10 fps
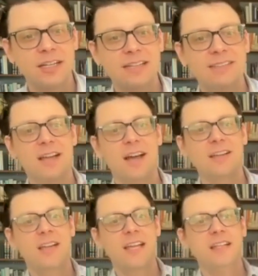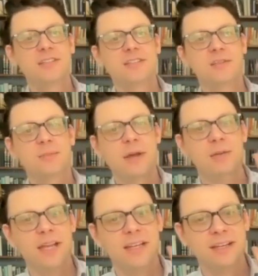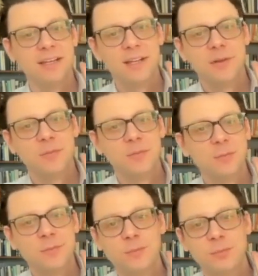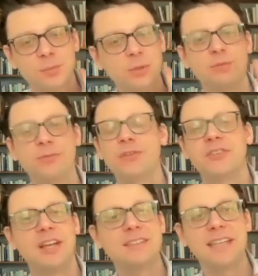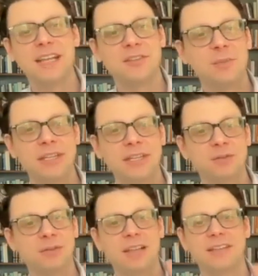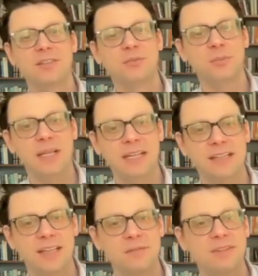It's not like just about like beautiful sunsets making you realize there's meaning in life.